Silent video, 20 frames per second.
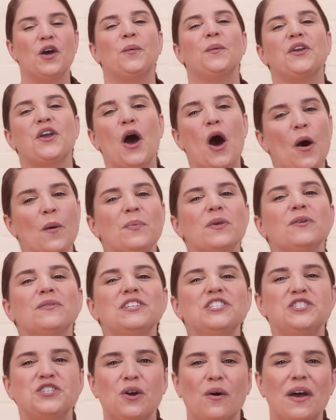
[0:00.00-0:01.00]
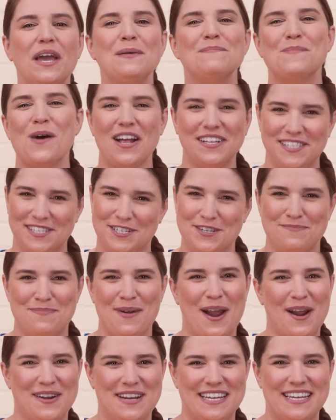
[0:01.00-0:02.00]
We hope you enjoy Monster
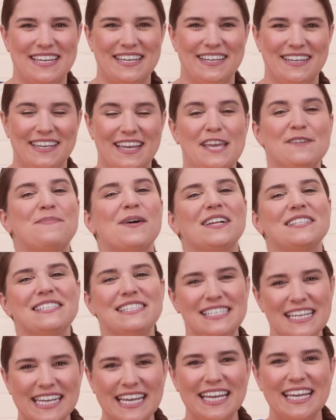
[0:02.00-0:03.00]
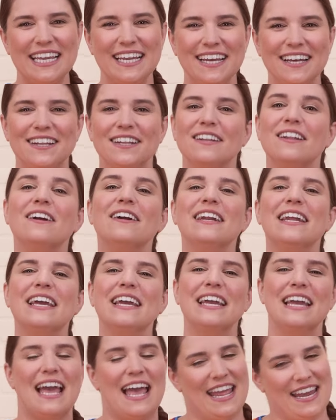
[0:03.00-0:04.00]
Party. Keep on singing,
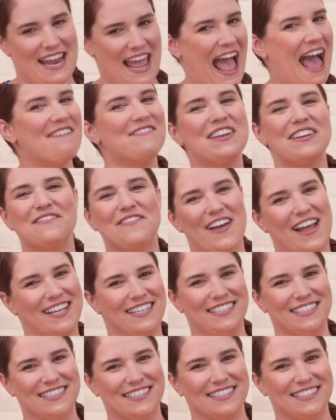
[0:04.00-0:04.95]
learning, and having fun.